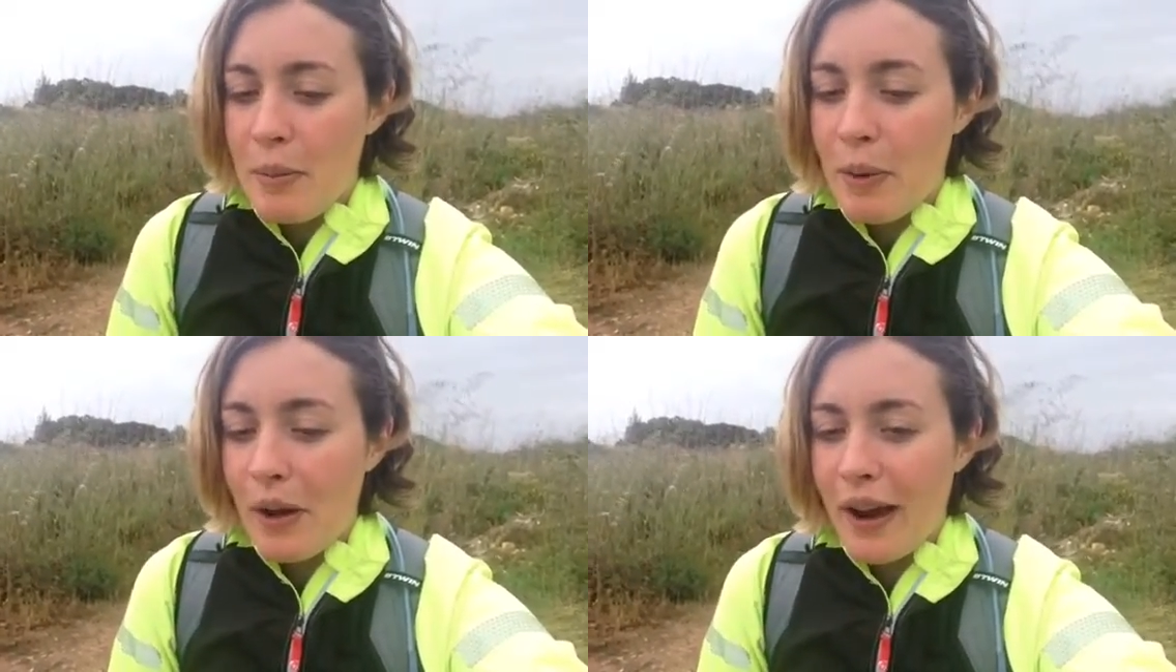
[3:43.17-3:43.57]

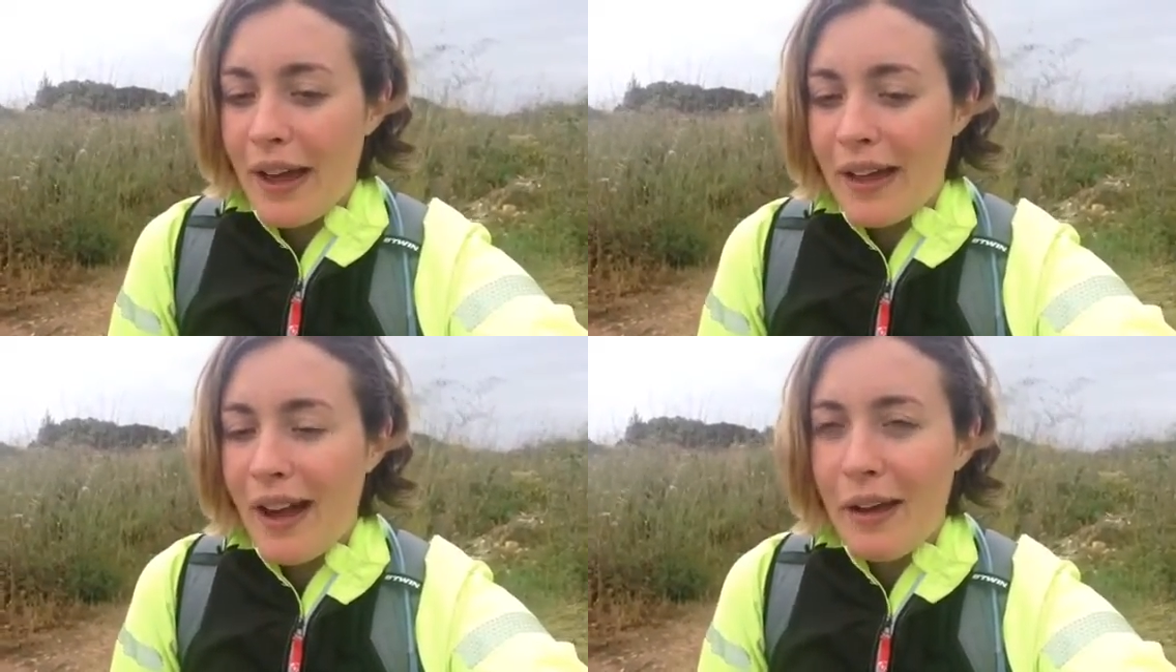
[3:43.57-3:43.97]
But
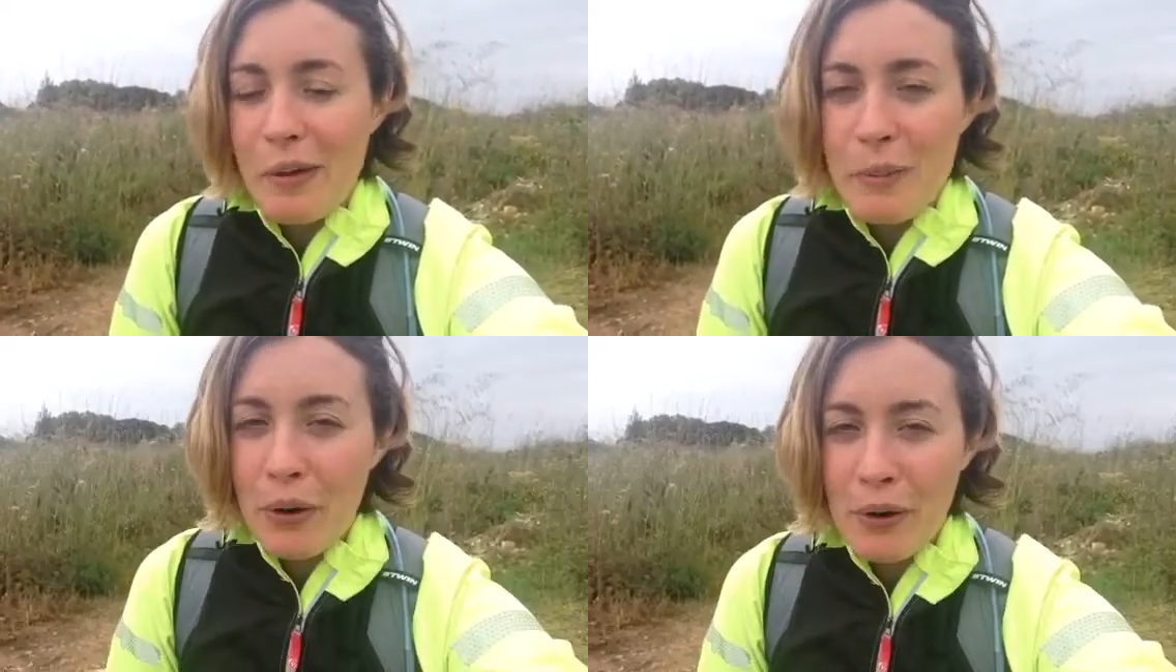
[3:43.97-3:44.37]
like I
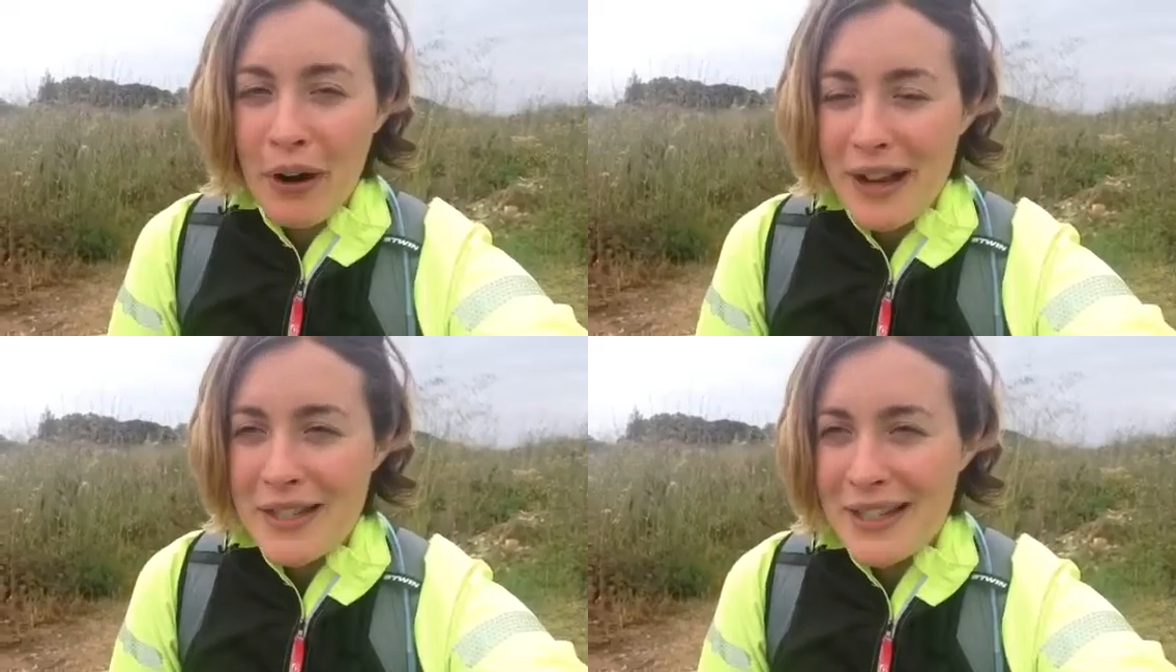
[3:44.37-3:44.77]
would
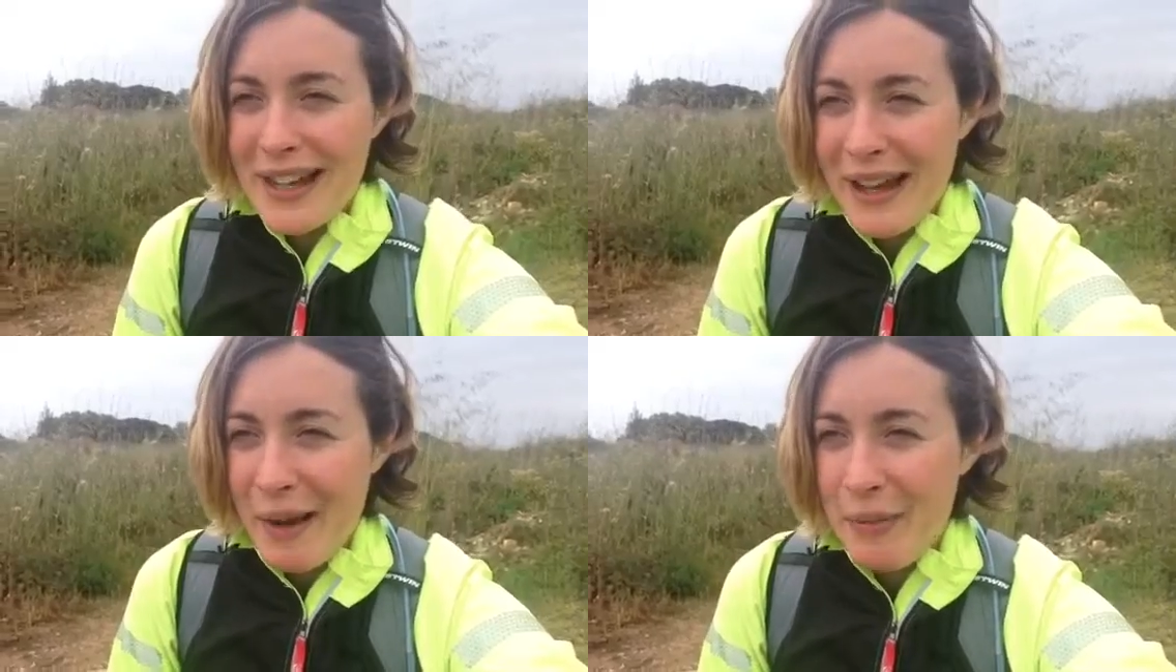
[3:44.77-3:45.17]

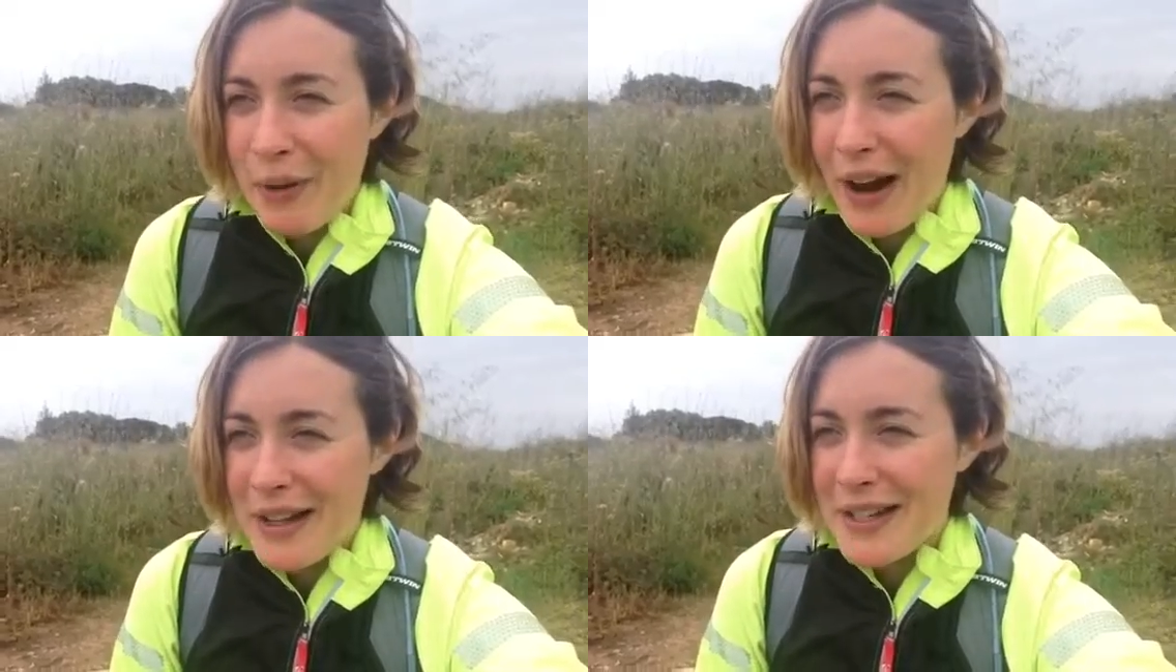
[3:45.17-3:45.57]
procrastinate and
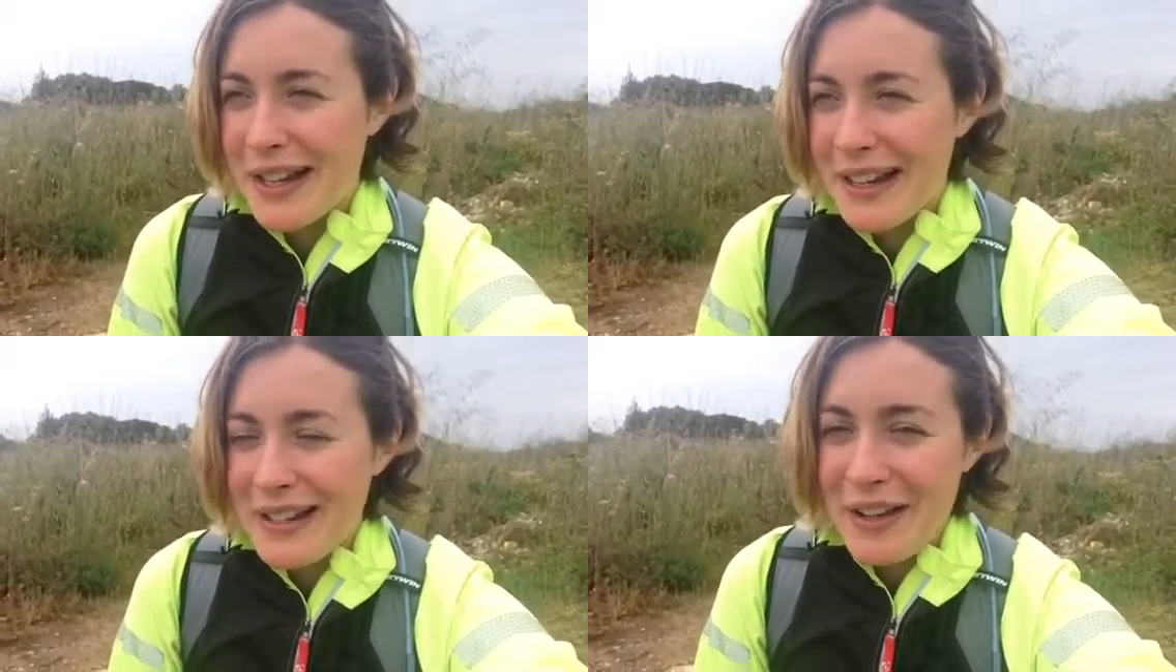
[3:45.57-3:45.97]

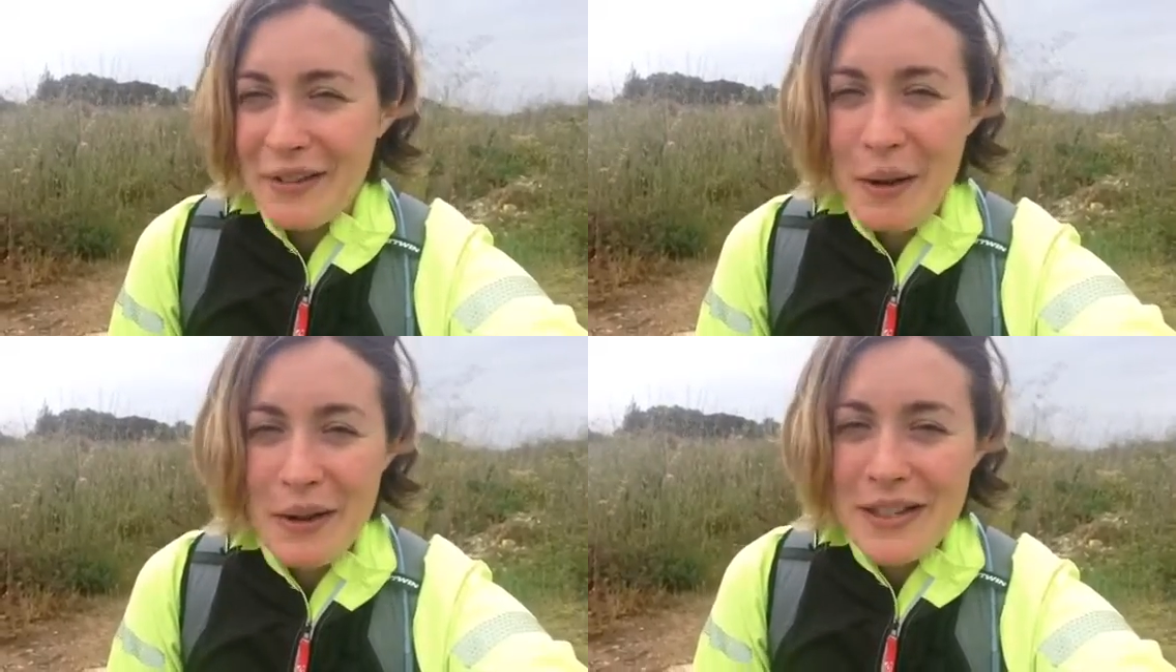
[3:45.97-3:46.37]
procrastinate
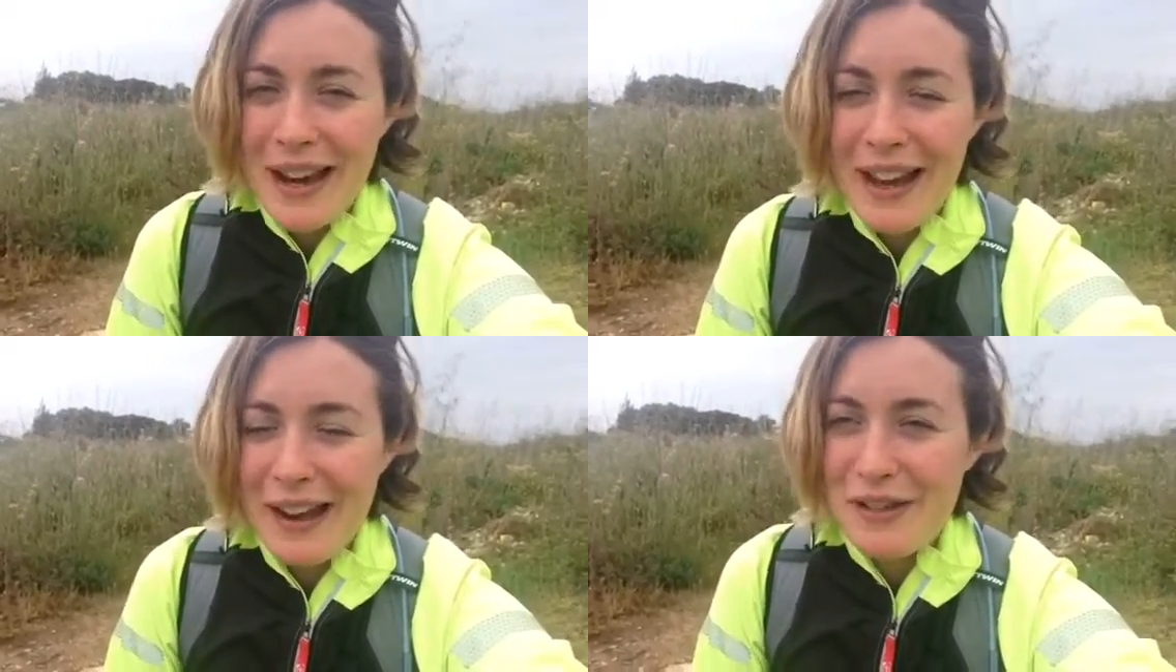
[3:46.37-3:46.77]

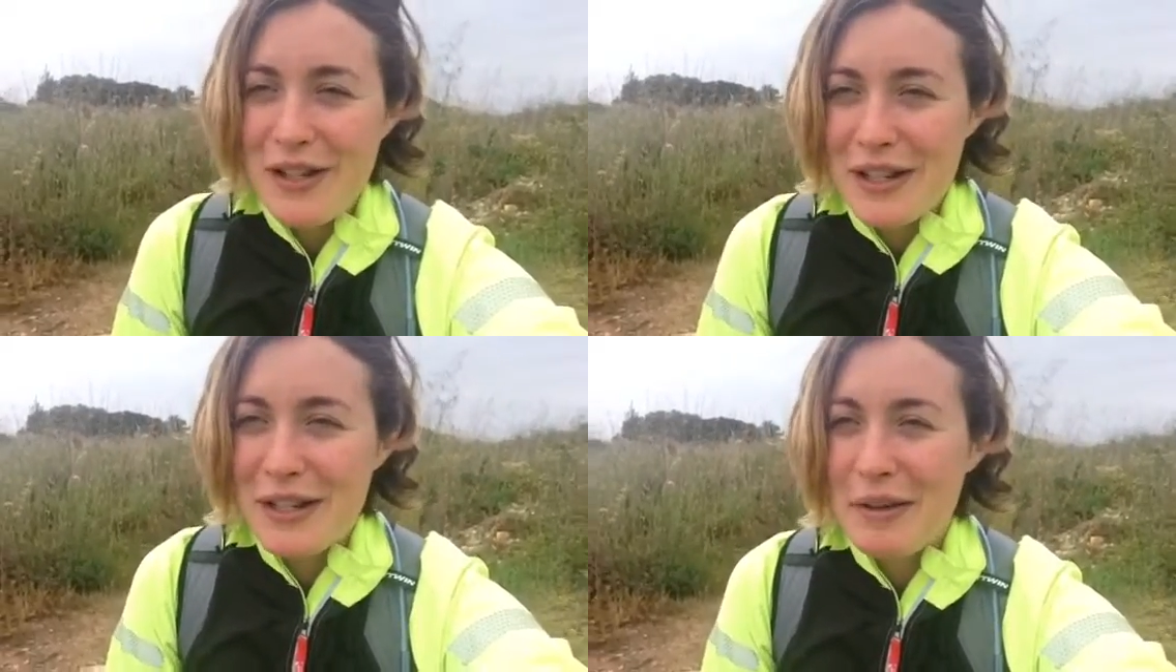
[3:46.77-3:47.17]
until I
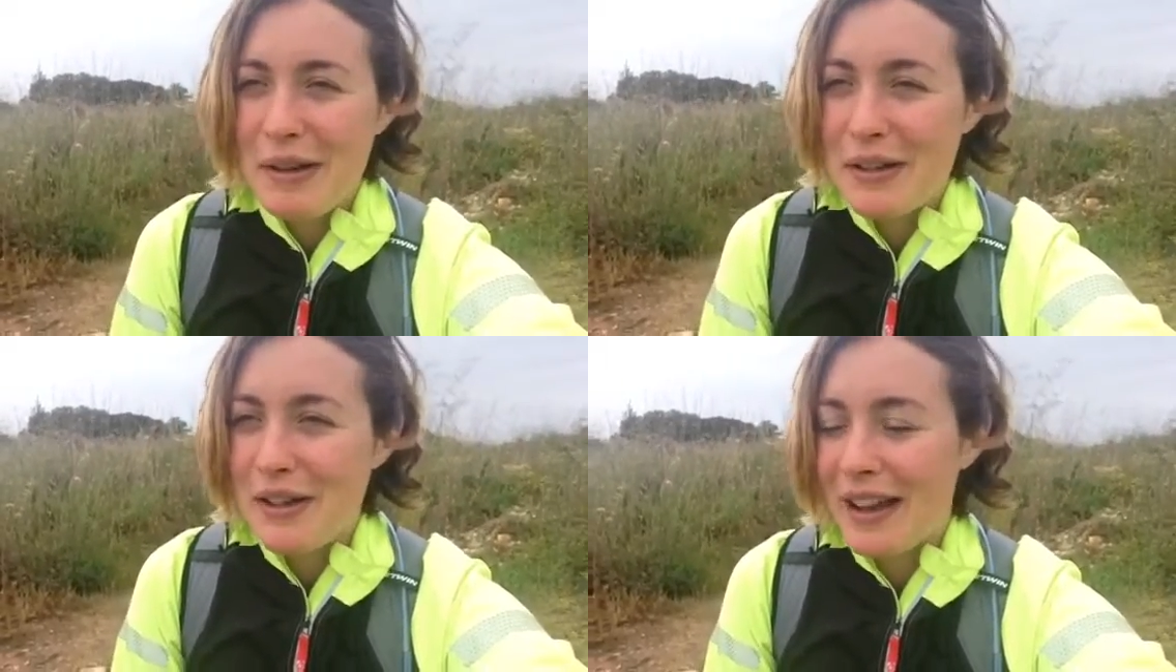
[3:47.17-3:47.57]
actually do it.